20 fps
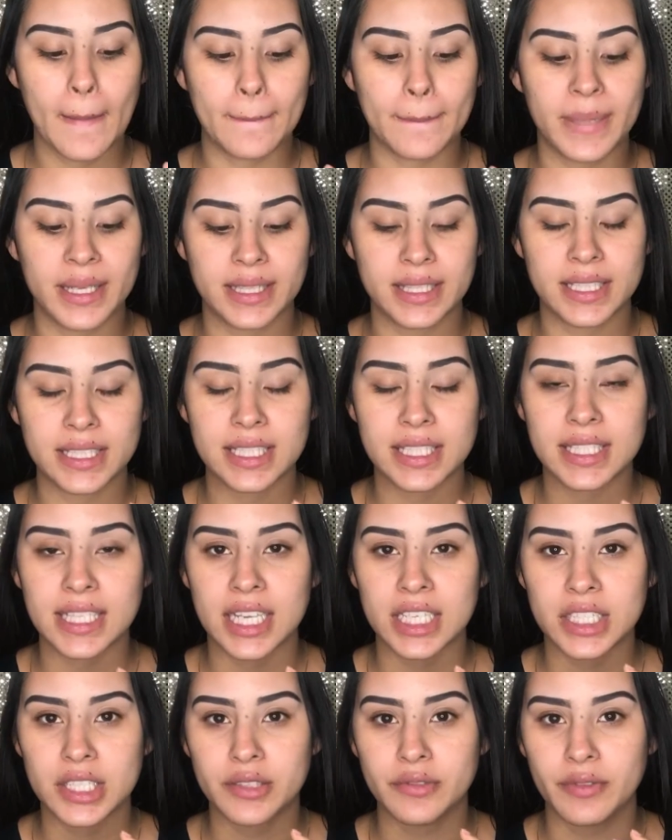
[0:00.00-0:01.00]
But this is
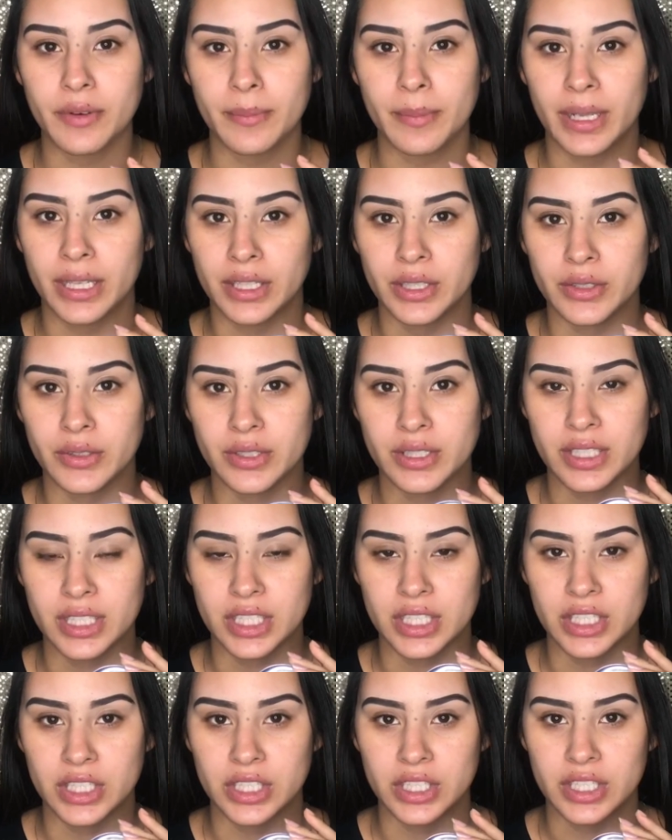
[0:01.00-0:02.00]
actually from my little
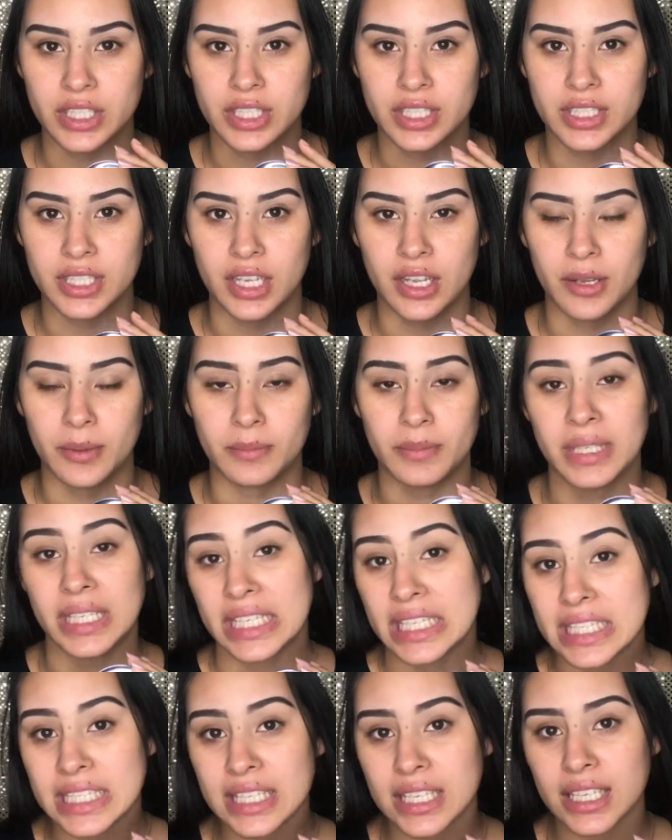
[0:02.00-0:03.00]
sister's
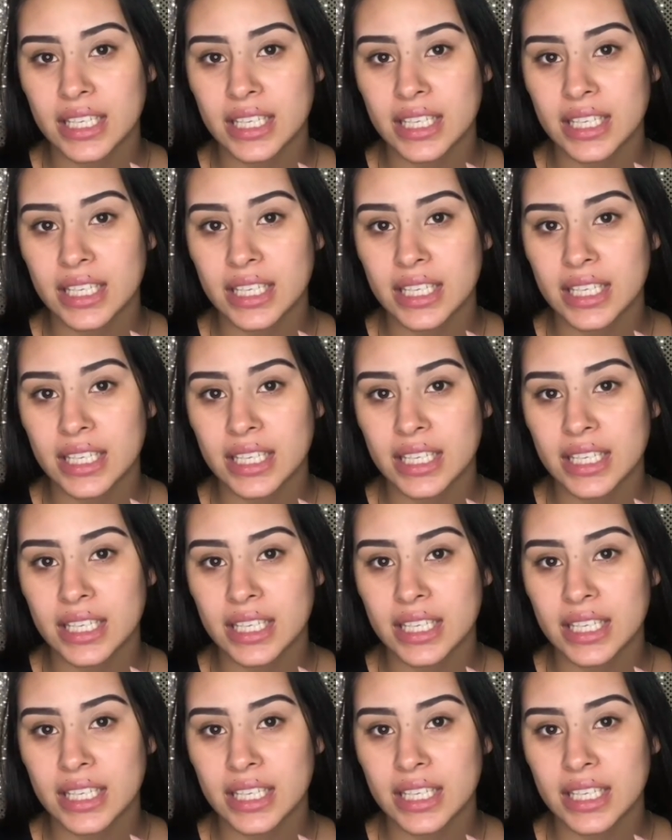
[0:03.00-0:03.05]
quince.